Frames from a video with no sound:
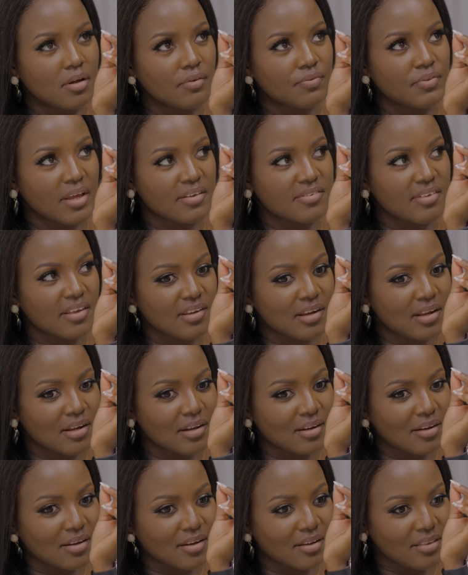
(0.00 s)

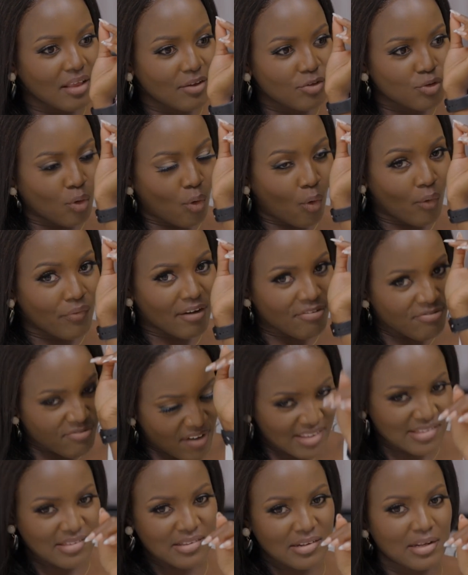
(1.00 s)
on the
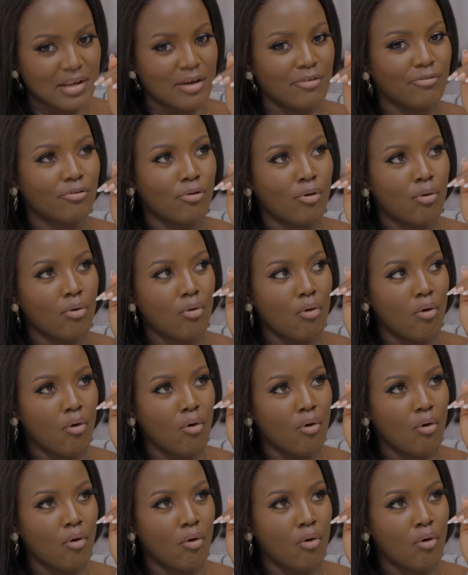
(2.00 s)
first level